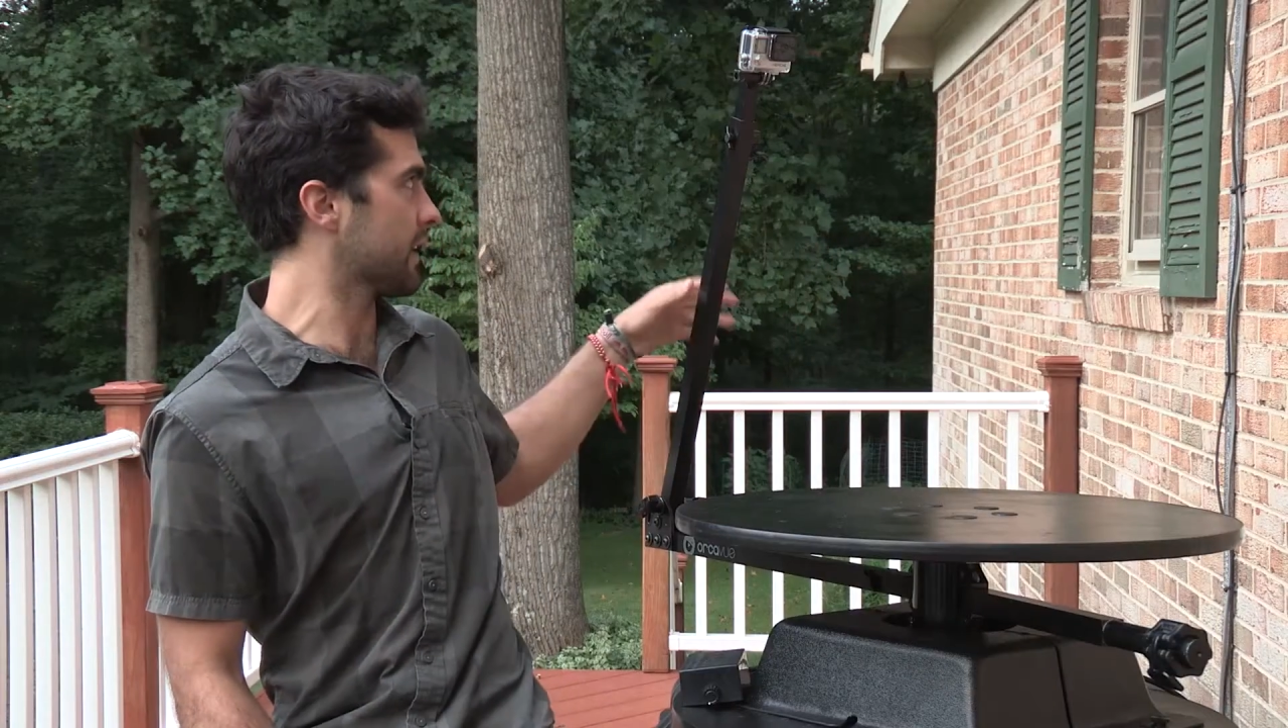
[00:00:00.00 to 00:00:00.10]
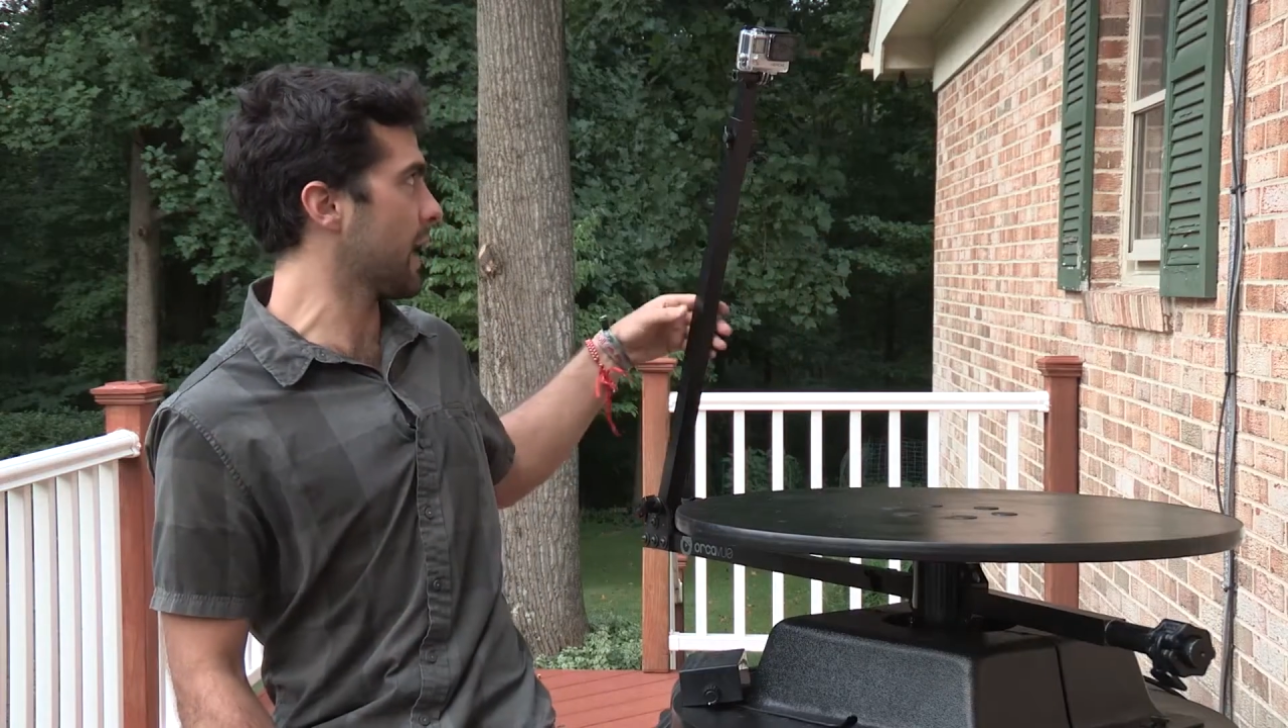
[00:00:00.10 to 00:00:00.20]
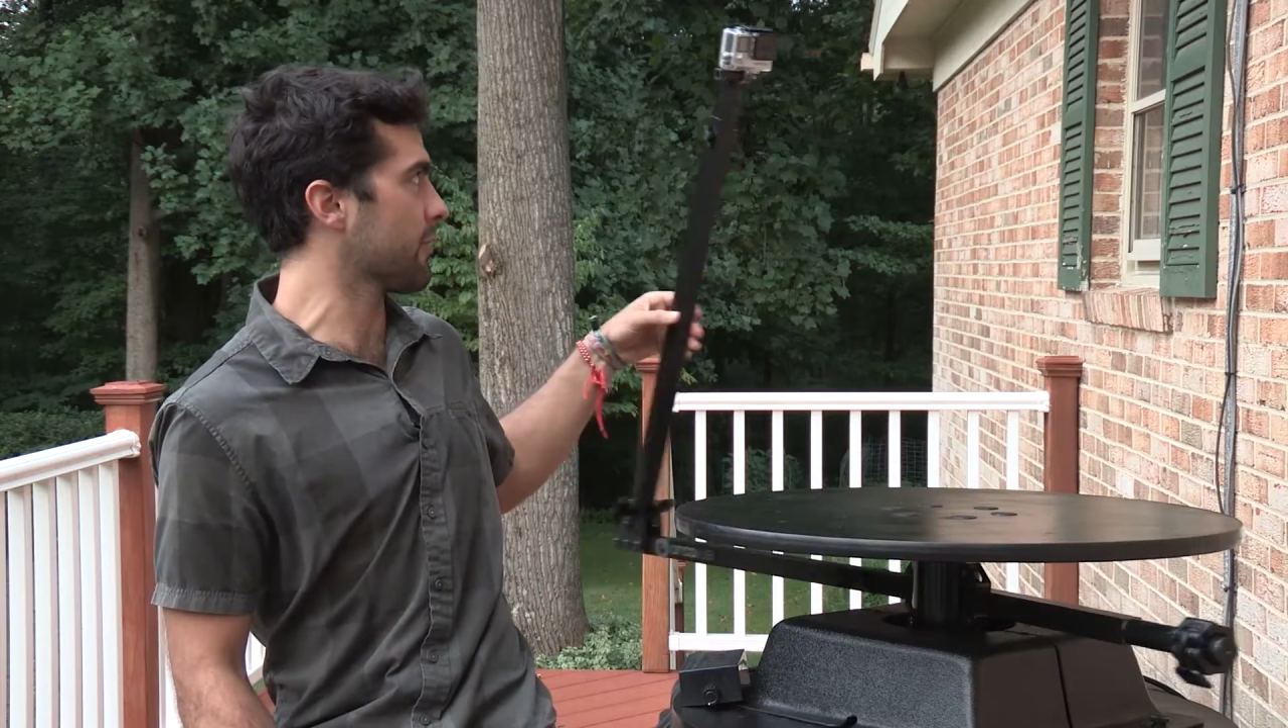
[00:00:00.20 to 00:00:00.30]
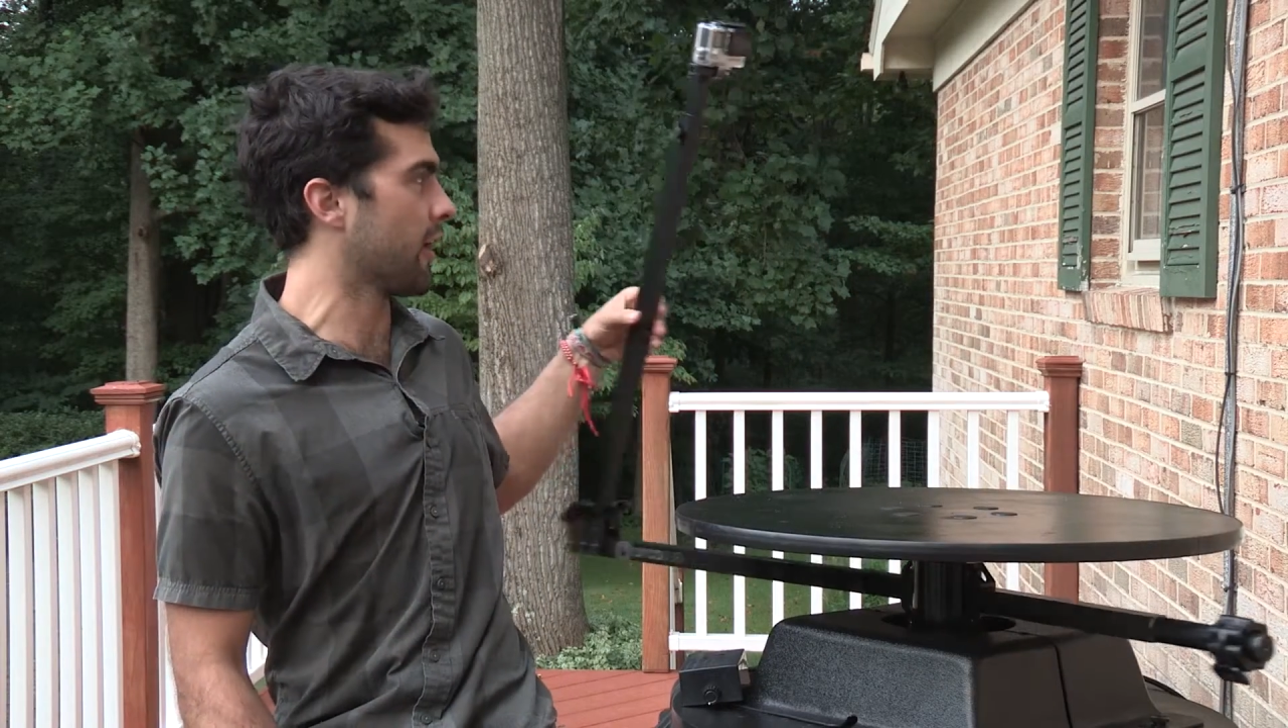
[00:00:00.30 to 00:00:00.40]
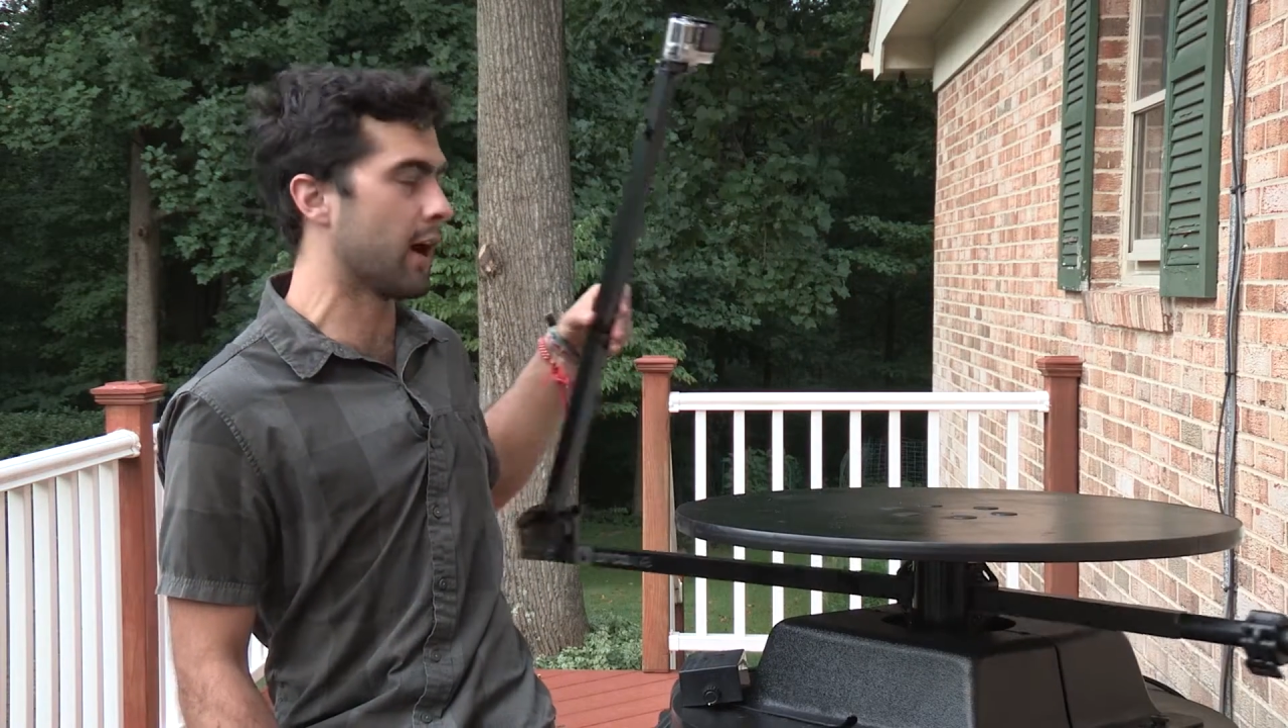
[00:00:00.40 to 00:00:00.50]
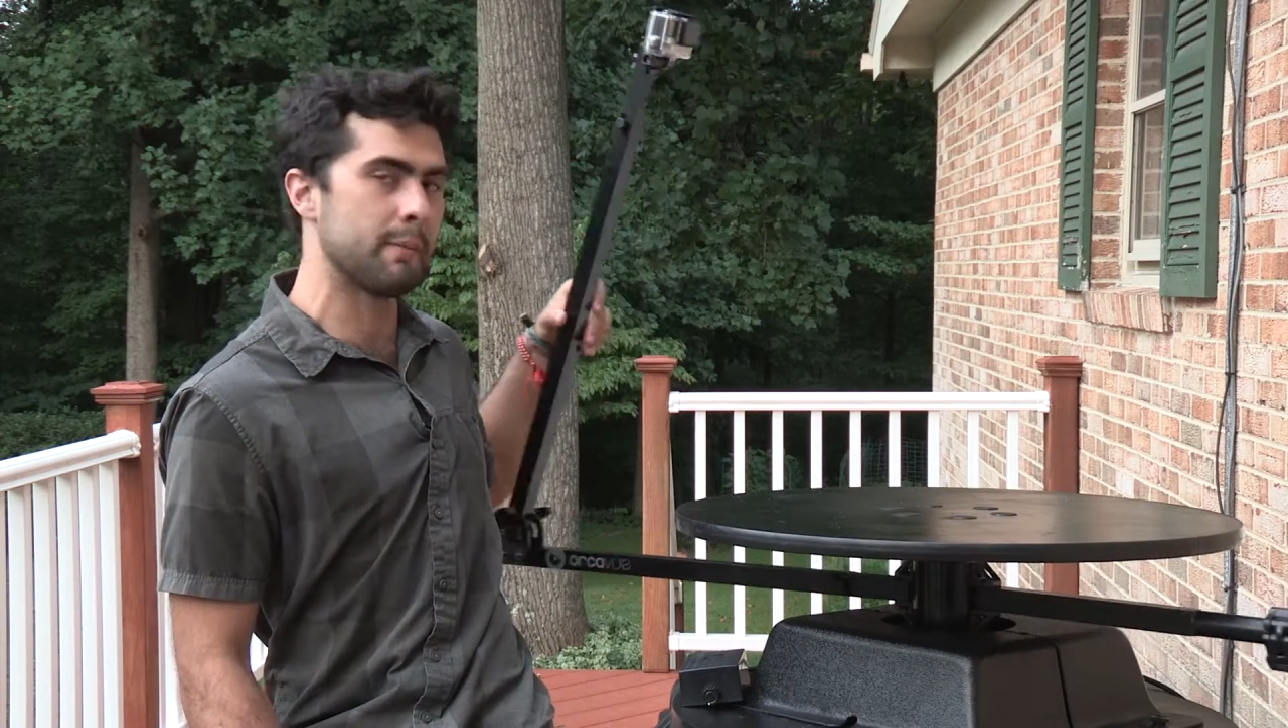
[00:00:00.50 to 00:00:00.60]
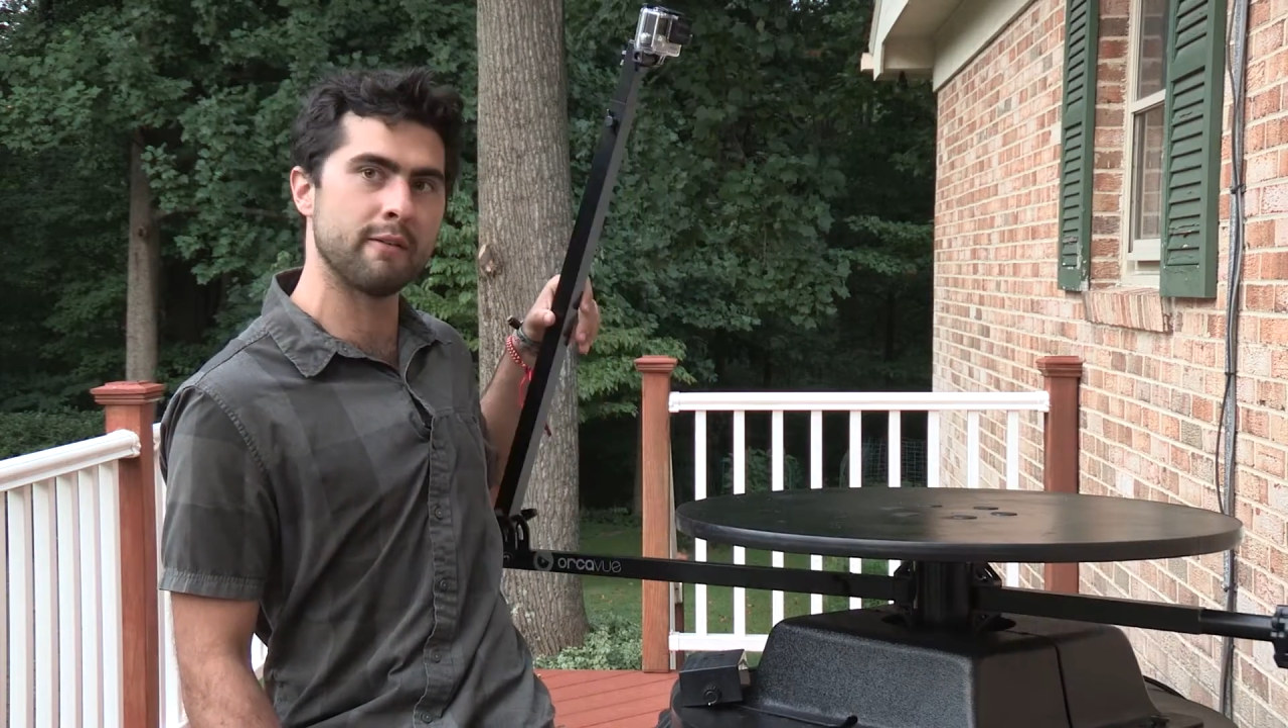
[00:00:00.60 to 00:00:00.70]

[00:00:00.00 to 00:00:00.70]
camera arm